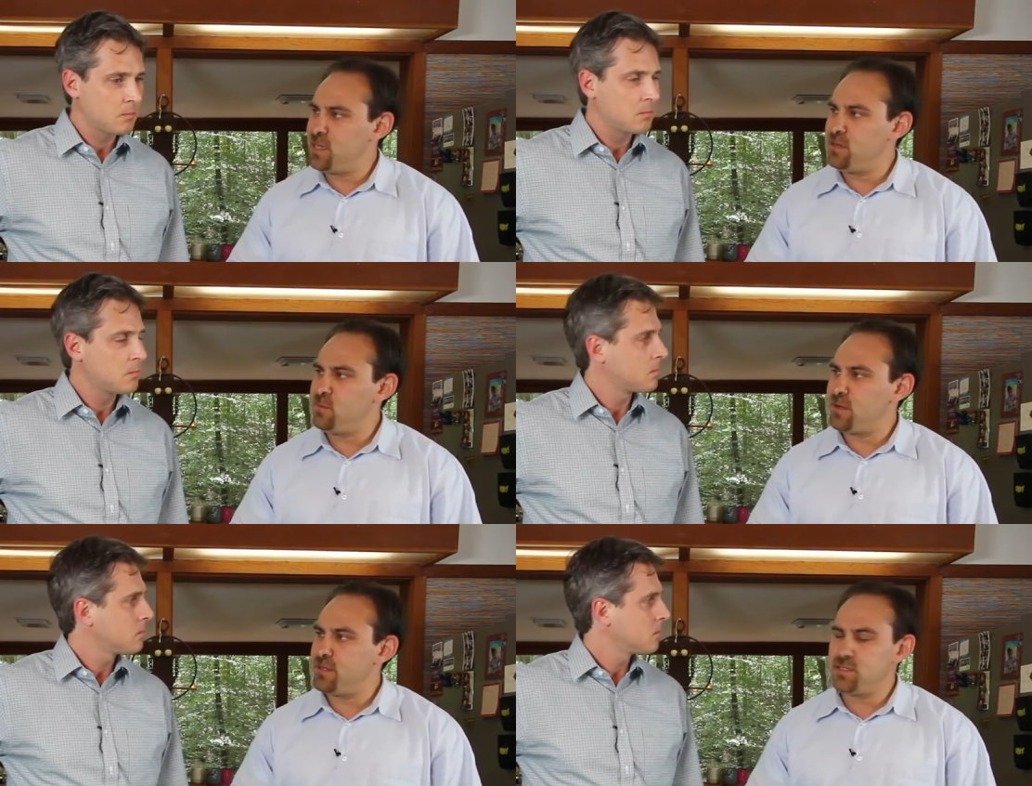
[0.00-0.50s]
Speaker 1: You
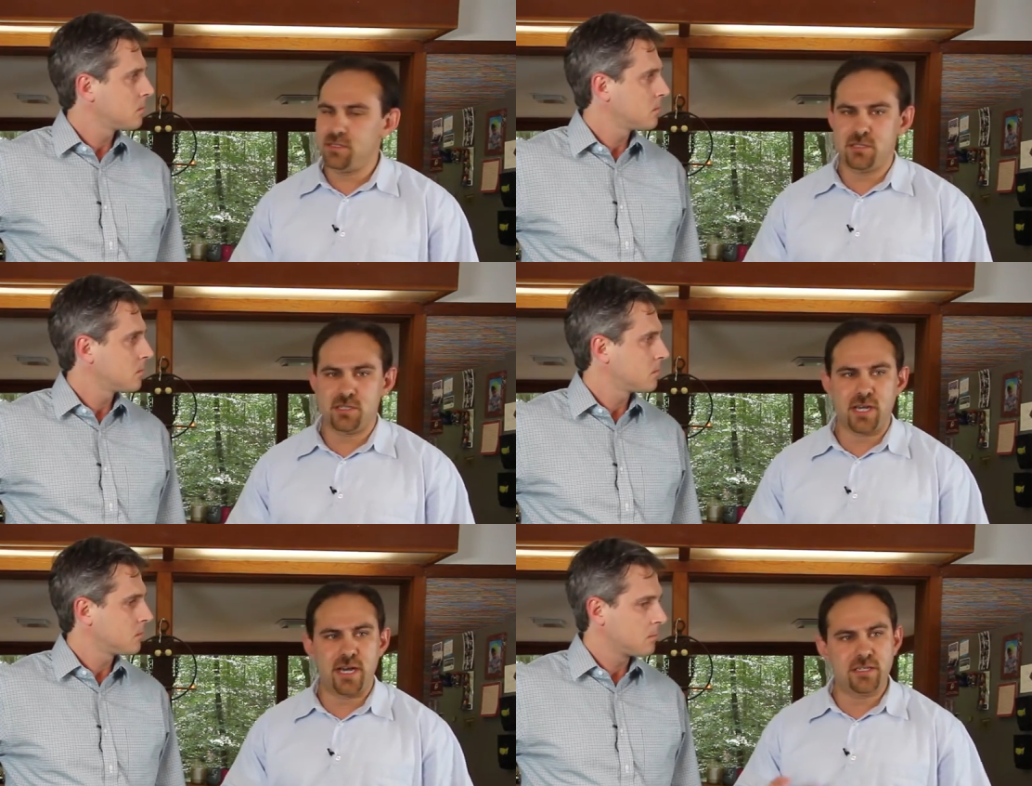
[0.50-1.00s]
want it to
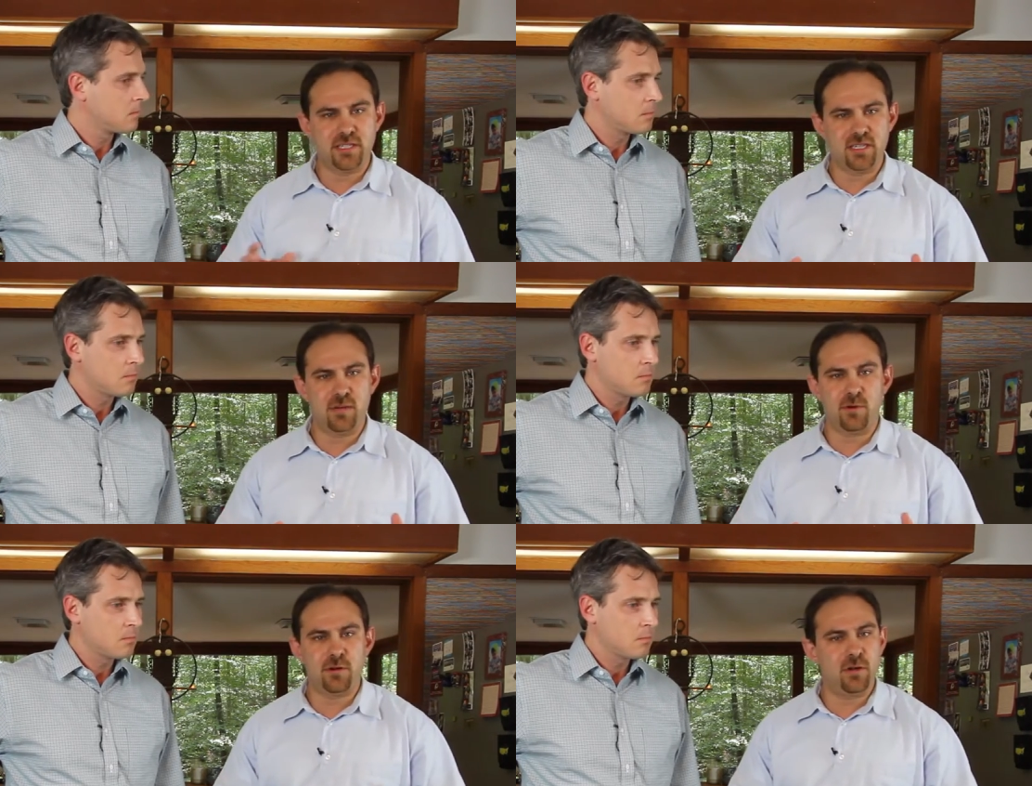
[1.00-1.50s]
just kind of
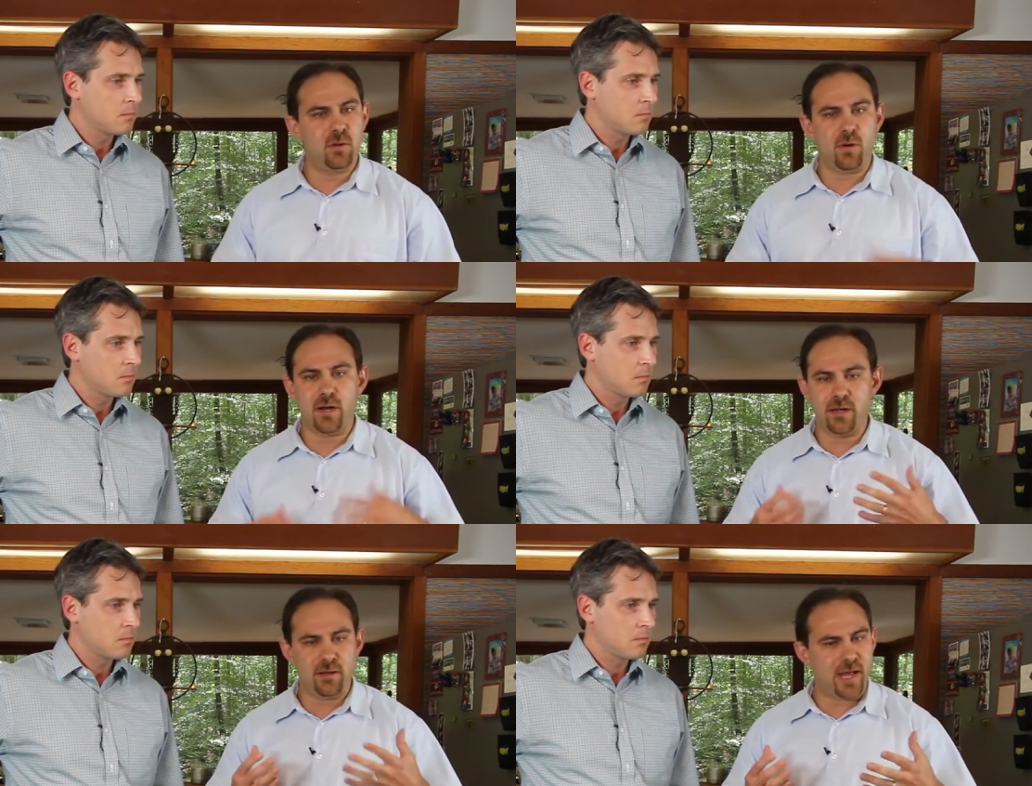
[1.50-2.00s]
simmer. You don't
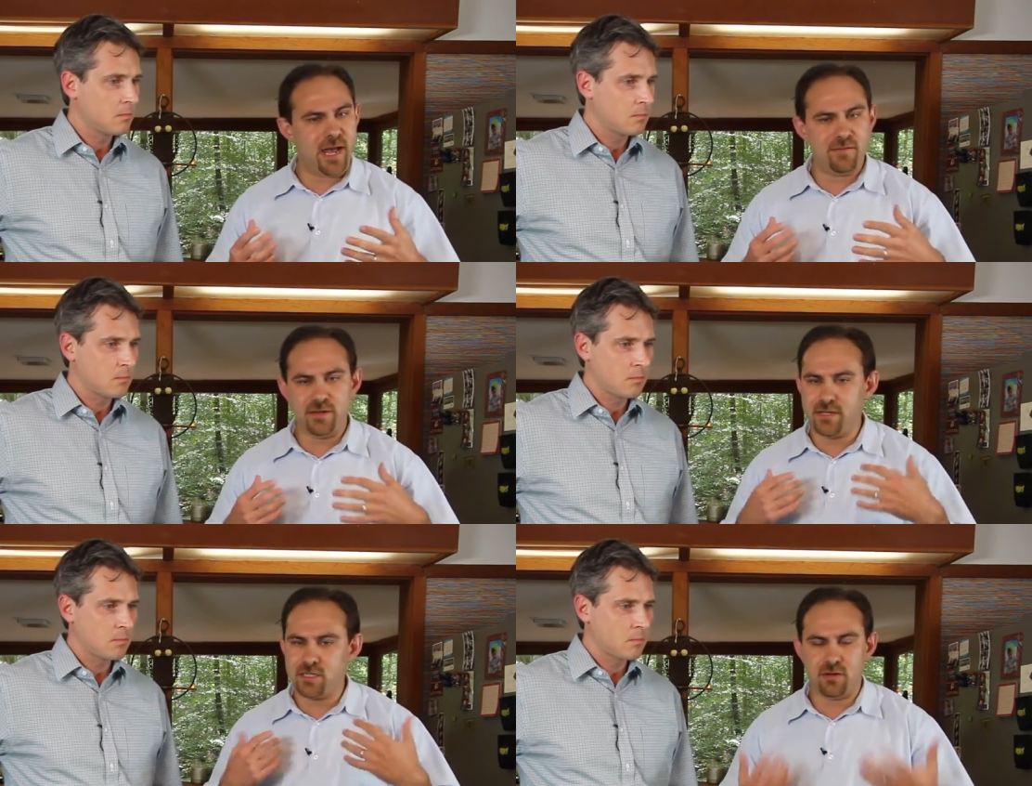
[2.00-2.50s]
want to have it
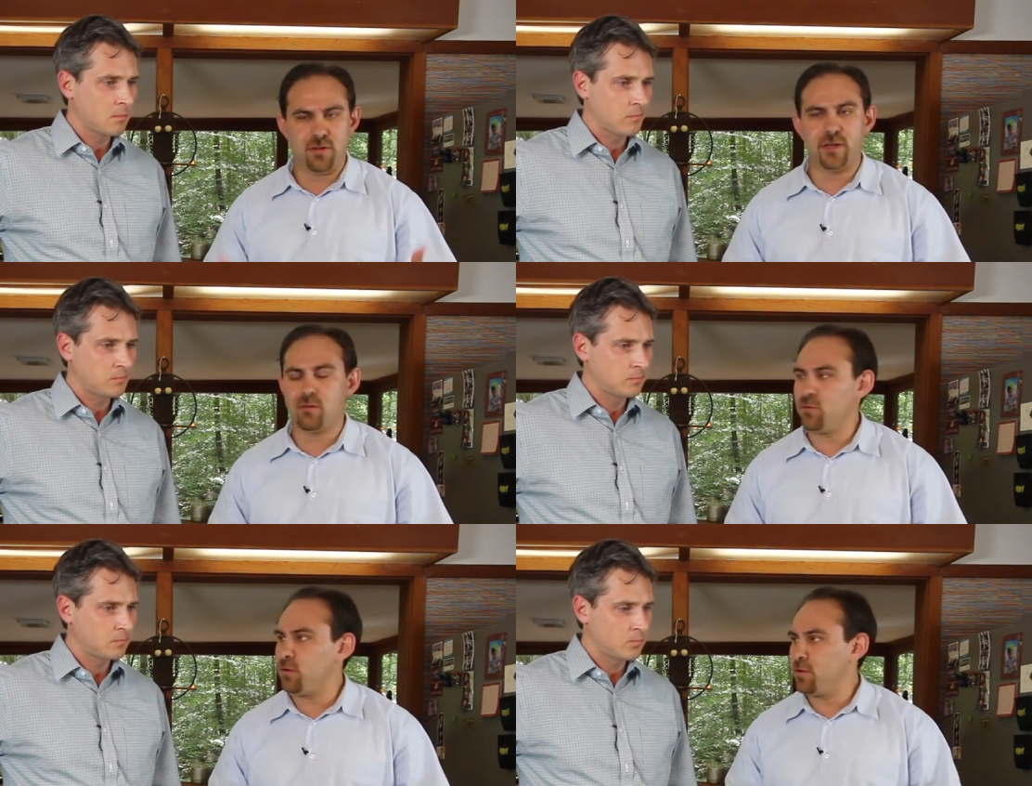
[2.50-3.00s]
necessarily like a
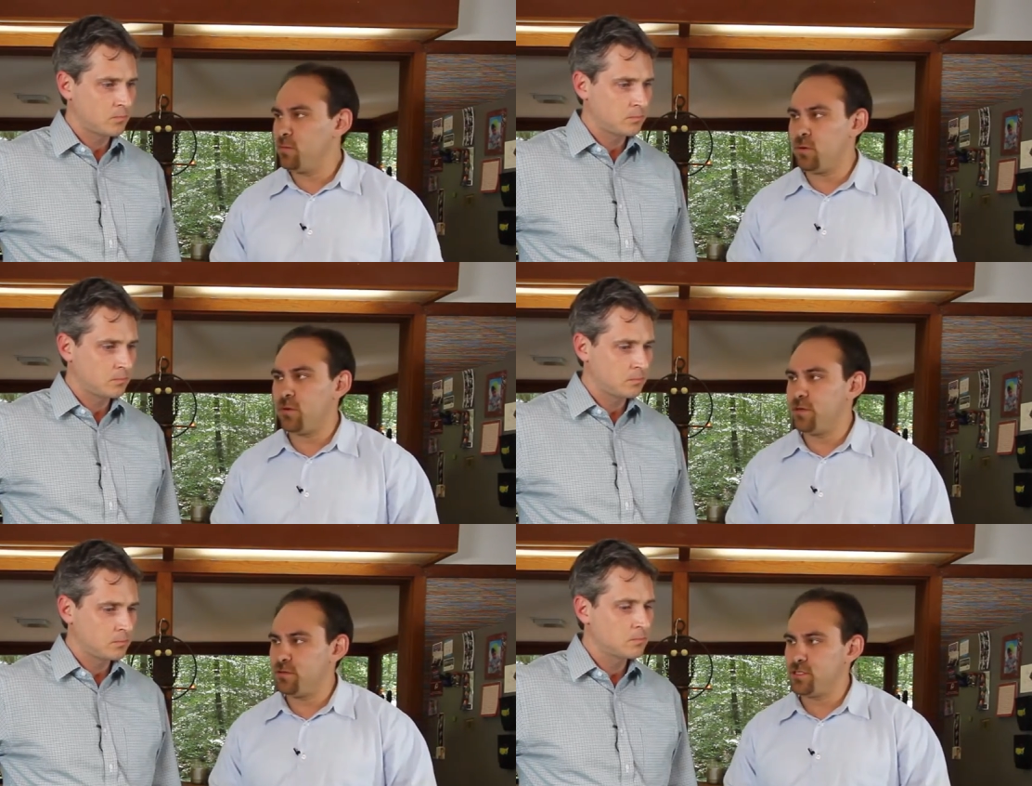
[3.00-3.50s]
rolling
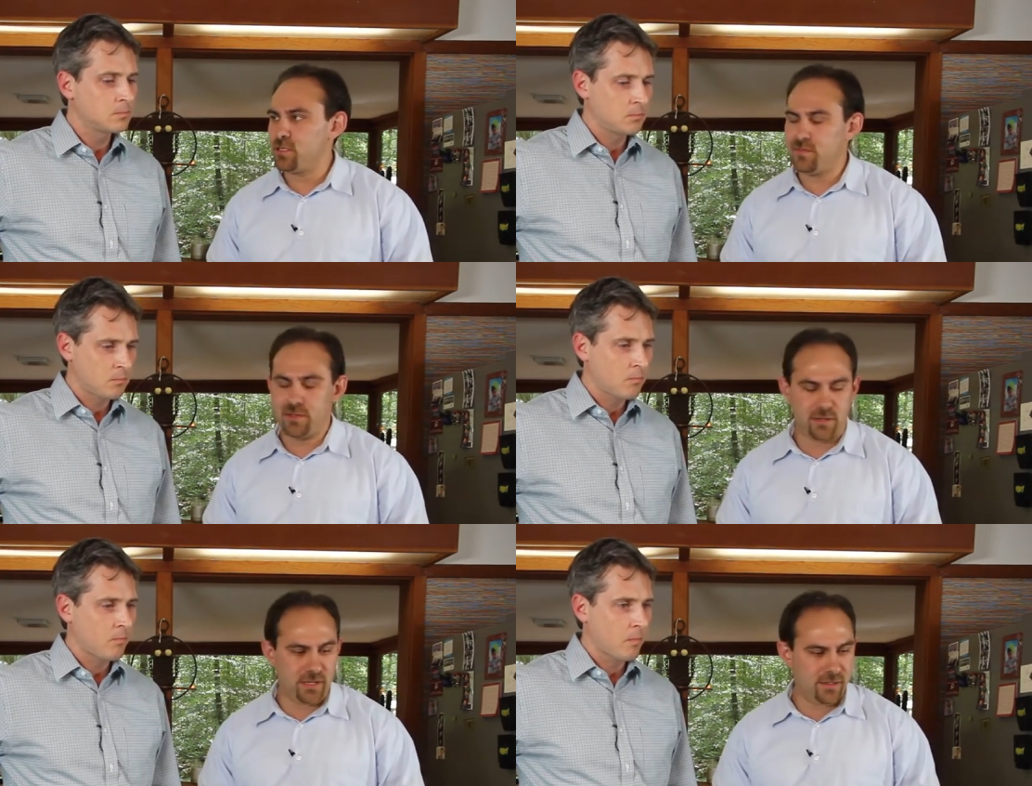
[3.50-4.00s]
boil or
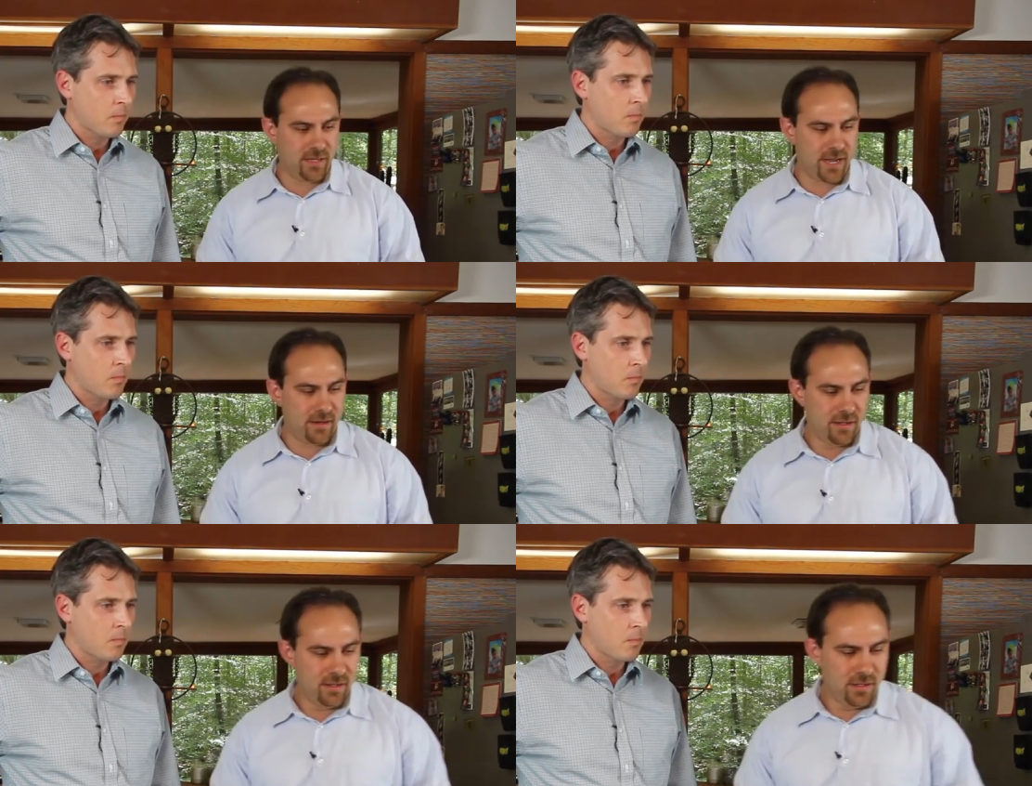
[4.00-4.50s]
something like
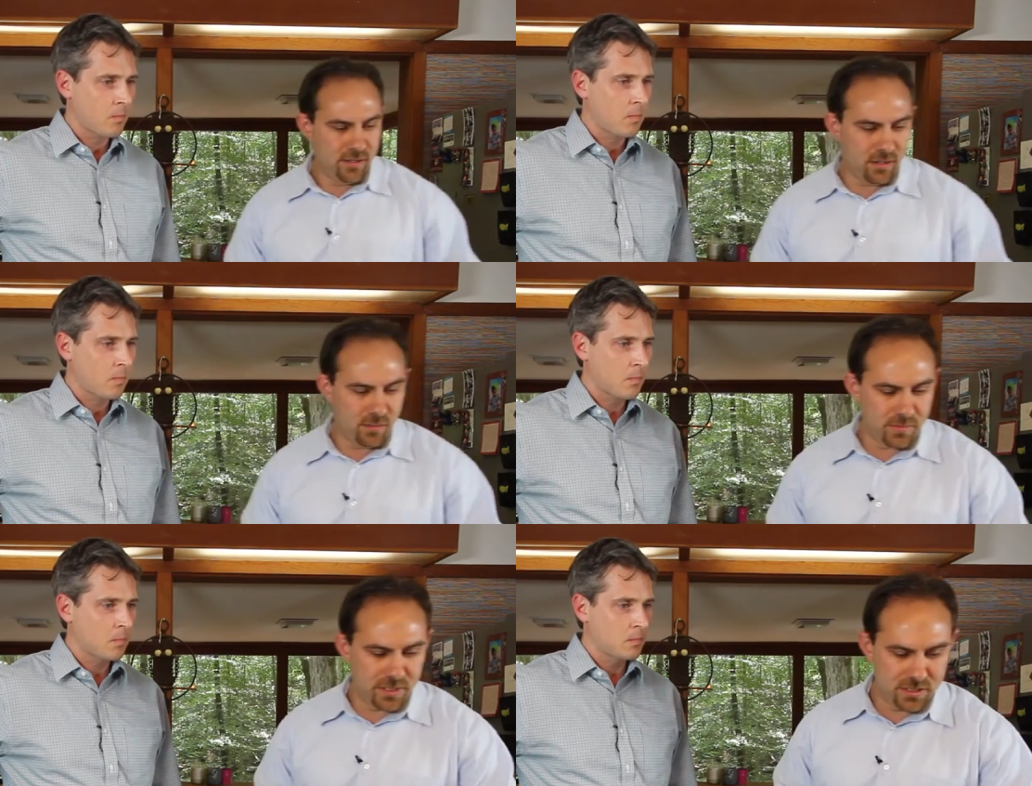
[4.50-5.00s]
that,
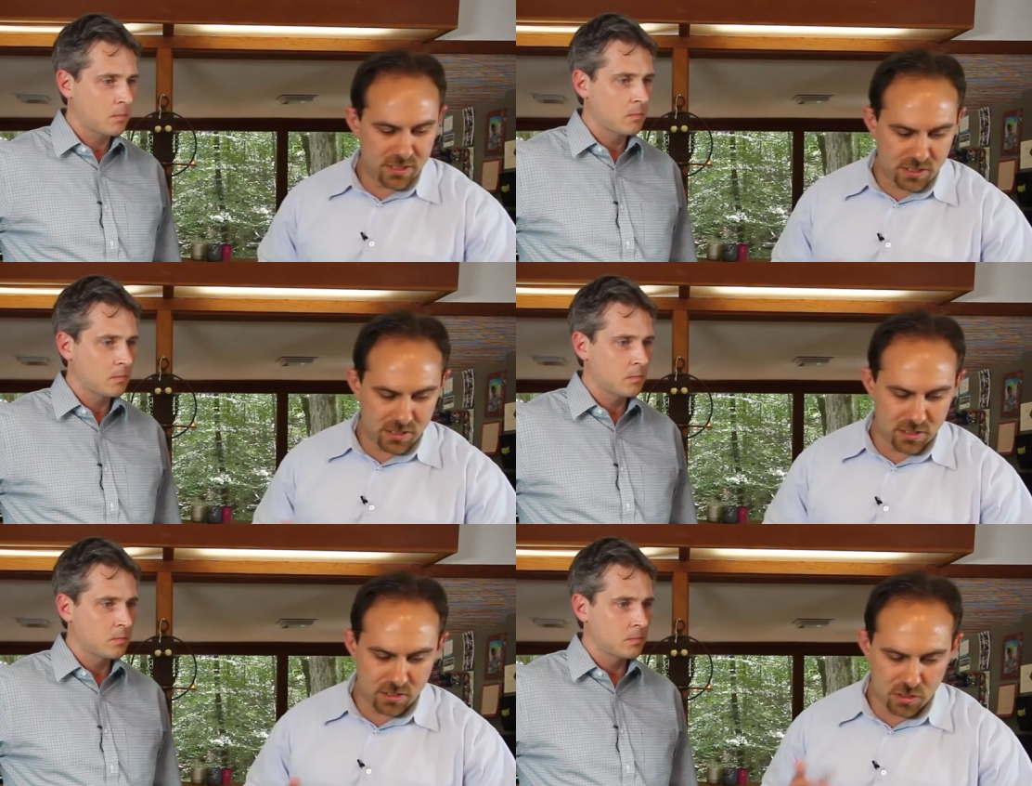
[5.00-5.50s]
um, because this
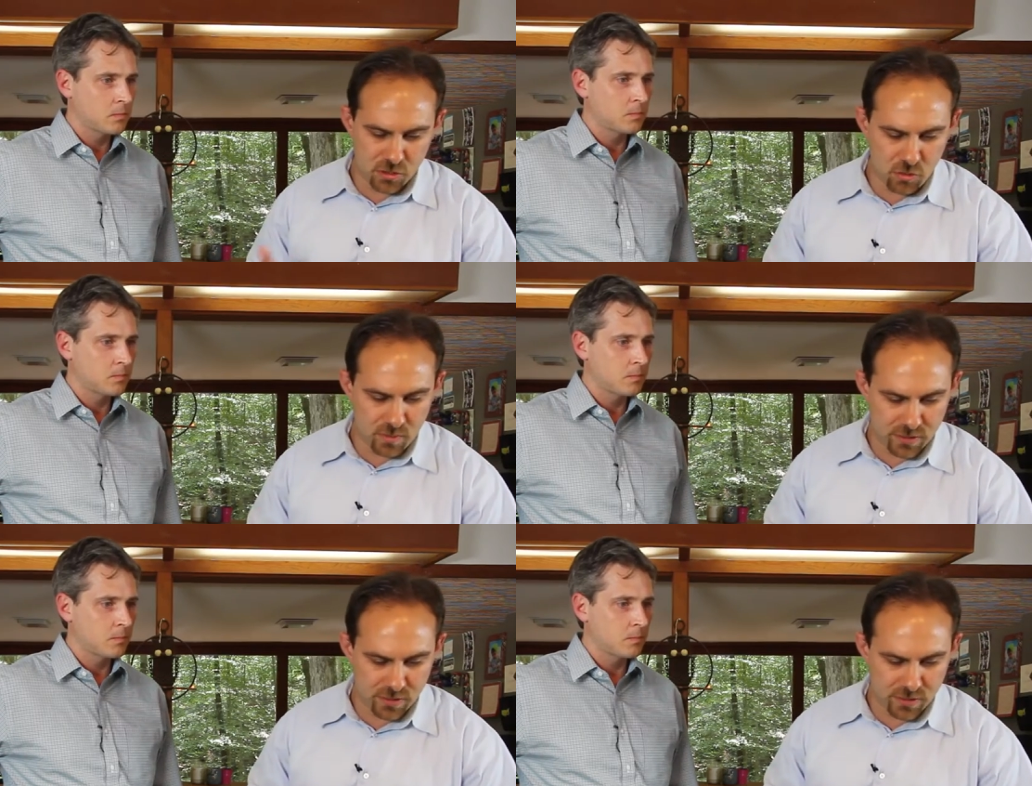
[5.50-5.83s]
is a soup.